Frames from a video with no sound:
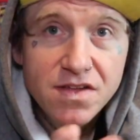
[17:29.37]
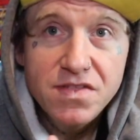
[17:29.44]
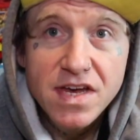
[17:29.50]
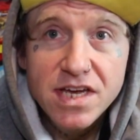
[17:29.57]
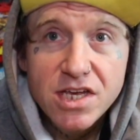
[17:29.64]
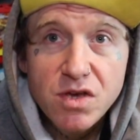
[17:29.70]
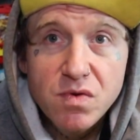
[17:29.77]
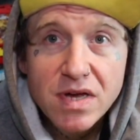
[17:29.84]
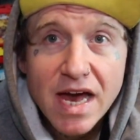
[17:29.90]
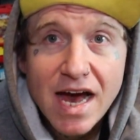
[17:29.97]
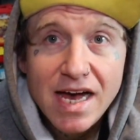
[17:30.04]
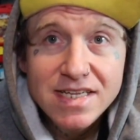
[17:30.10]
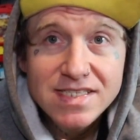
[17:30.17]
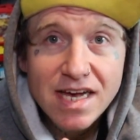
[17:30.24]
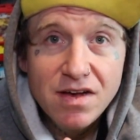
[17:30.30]
Thank you
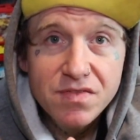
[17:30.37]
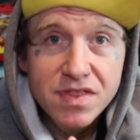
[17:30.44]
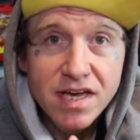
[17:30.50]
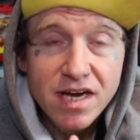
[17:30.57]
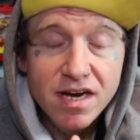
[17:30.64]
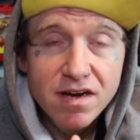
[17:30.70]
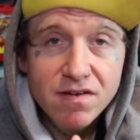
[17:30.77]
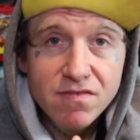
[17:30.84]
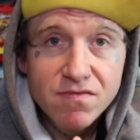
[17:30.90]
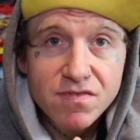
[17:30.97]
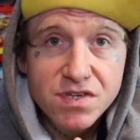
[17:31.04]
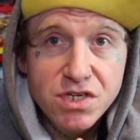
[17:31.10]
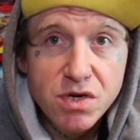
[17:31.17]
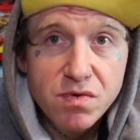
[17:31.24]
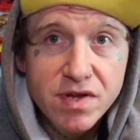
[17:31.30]
guys out there
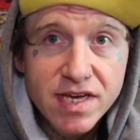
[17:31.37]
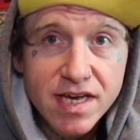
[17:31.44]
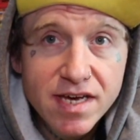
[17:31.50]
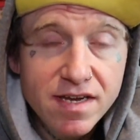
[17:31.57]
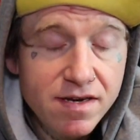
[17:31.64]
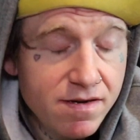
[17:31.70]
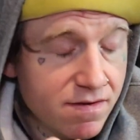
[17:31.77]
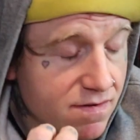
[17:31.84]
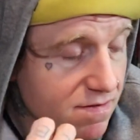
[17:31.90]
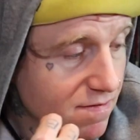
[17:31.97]
for tuning in.